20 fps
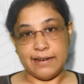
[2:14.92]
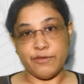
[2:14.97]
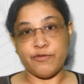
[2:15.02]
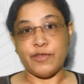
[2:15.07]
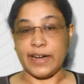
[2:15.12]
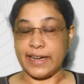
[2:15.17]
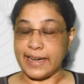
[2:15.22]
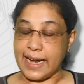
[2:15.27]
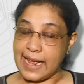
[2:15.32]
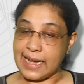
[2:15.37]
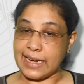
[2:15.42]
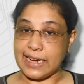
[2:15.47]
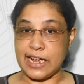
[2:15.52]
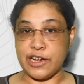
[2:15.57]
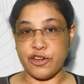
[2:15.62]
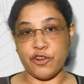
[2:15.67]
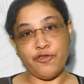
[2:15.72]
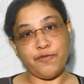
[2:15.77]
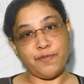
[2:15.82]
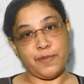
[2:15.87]
fertile
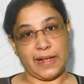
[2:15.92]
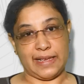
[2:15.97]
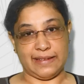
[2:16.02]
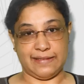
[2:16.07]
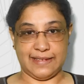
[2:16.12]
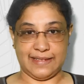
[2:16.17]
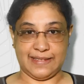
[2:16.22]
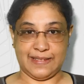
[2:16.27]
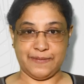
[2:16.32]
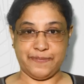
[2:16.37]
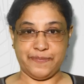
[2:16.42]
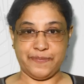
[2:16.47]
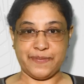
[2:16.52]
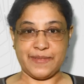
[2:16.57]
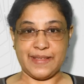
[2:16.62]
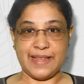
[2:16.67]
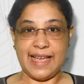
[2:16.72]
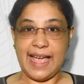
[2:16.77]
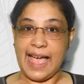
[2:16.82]
kind of places.